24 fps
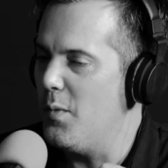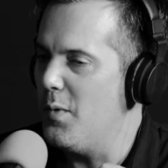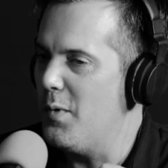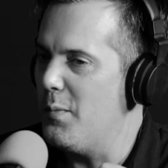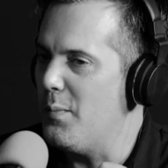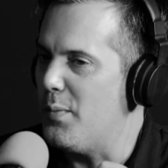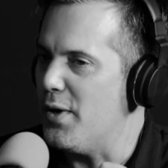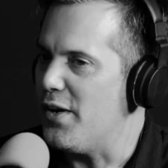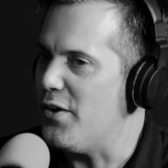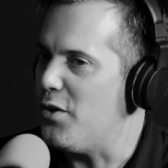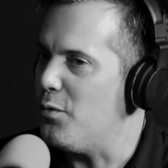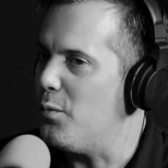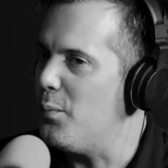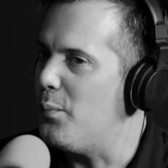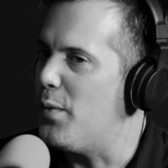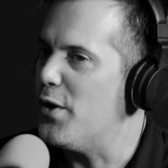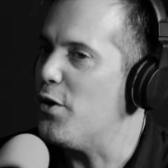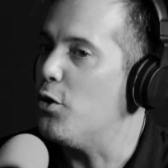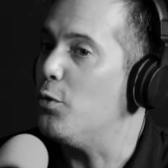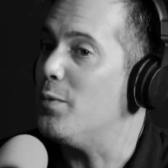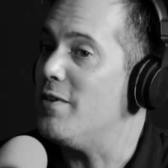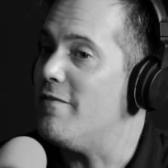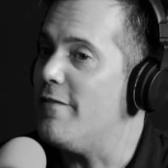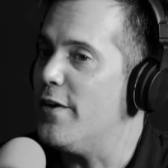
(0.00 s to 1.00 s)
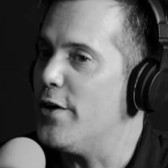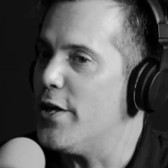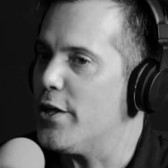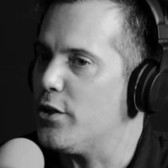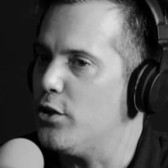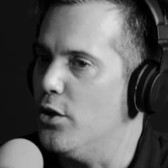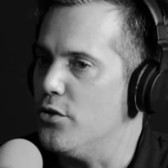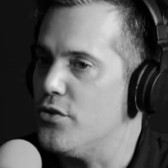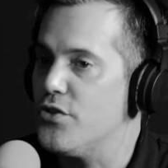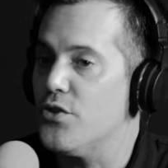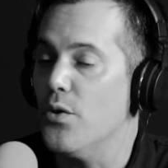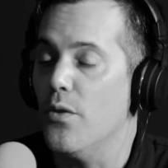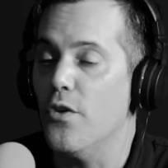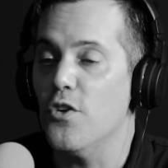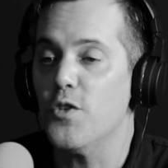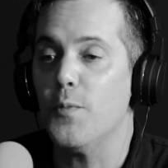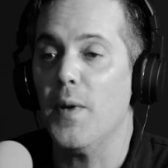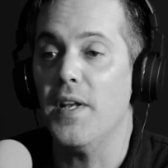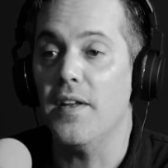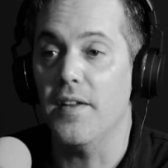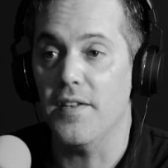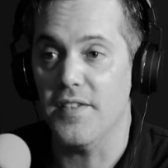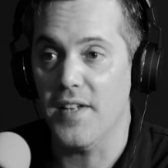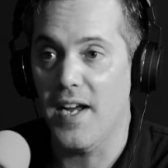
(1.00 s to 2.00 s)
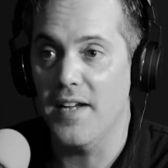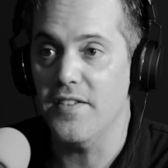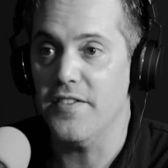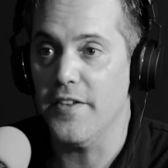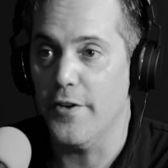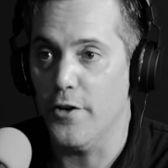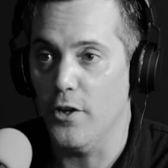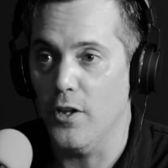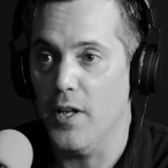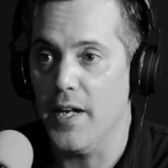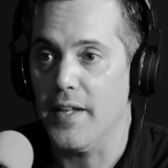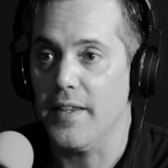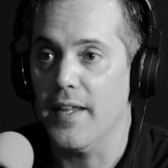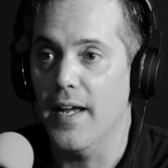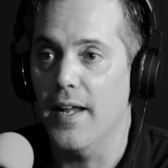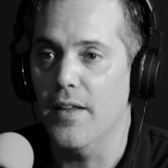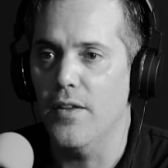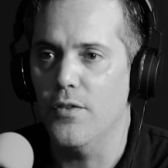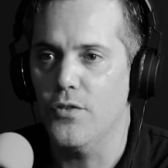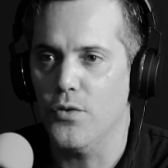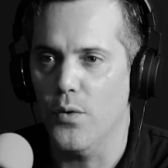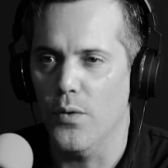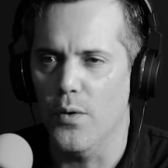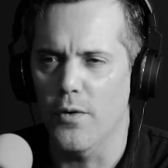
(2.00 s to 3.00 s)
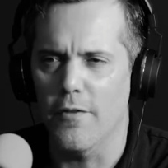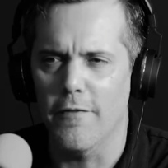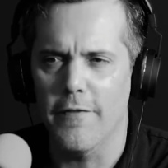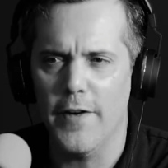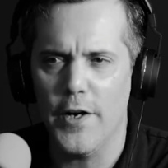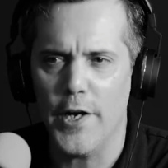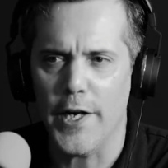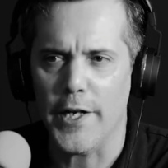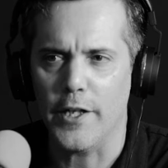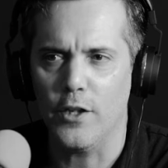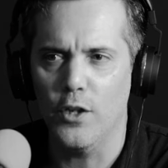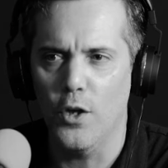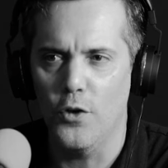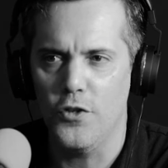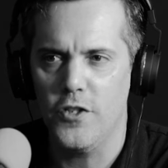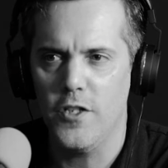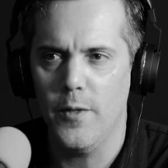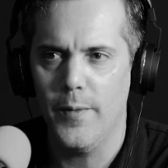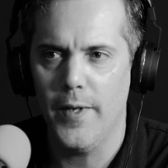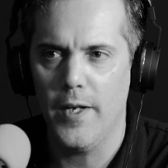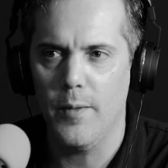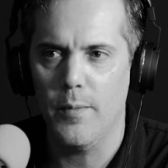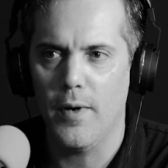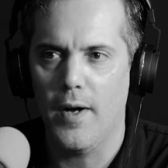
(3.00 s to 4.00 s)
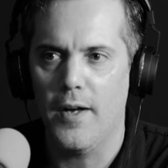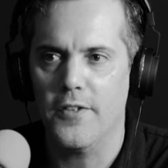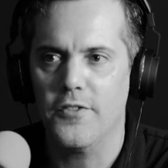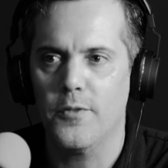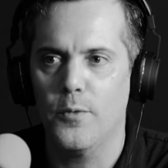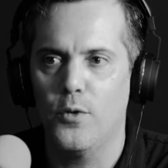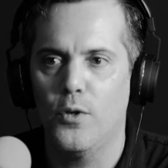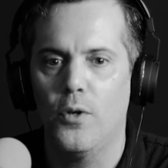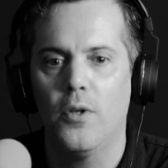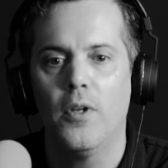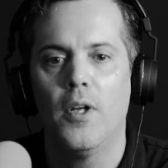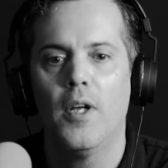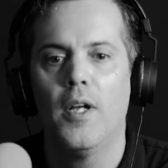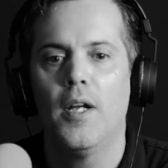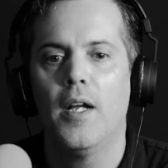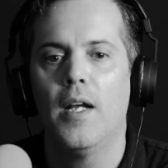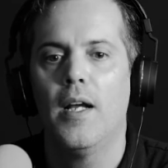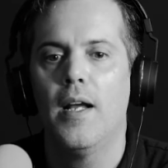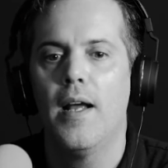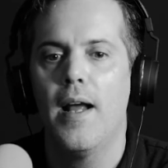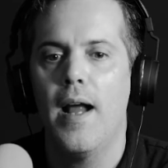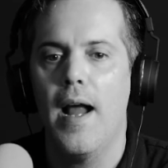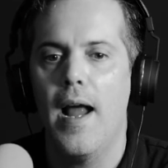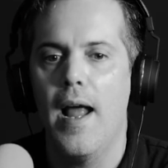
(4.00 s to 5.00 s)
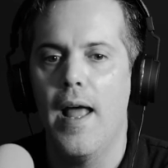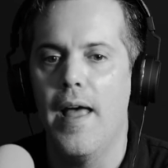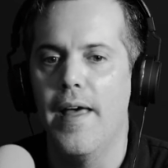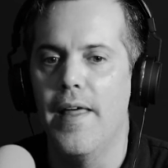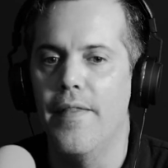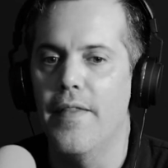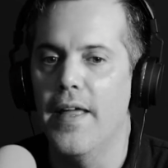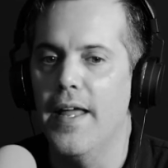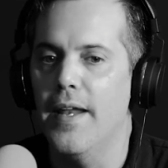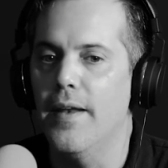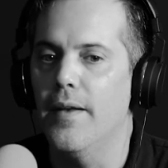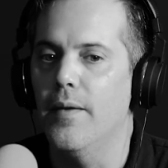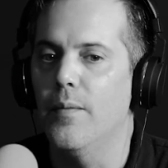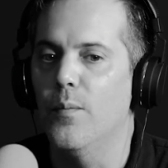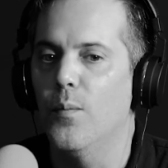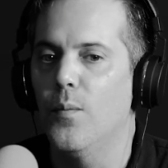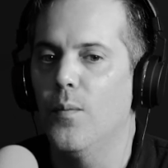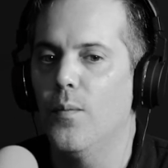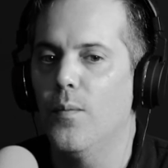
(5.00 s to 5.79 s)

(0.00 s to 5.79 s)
But it'll be very close. So there's been designs that are like that. So they're very close to being possible, and